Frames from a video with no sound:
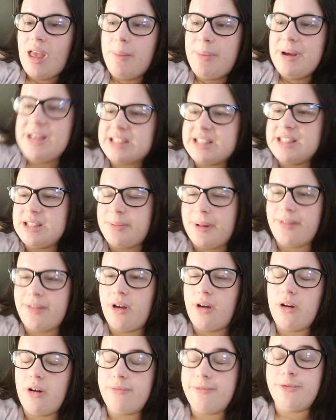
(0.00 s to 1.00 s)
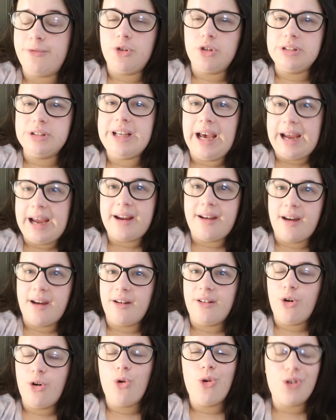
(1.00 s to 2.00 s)
I basically spent the full day
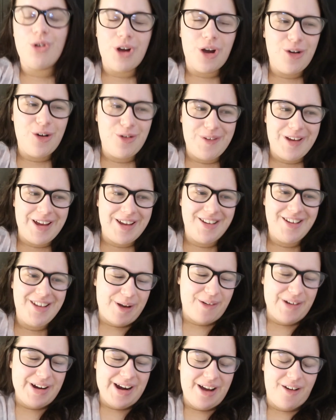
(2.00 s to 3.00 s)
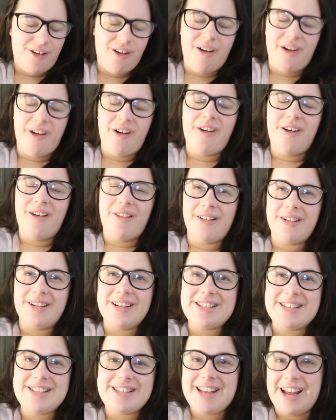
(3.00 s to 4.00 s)
hungover going out on
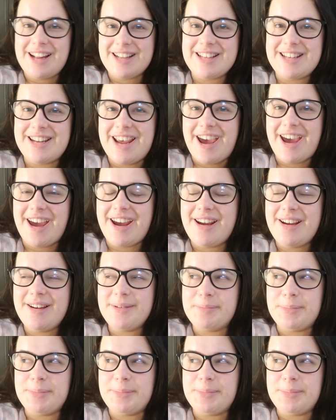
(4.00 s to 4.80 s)
Saturday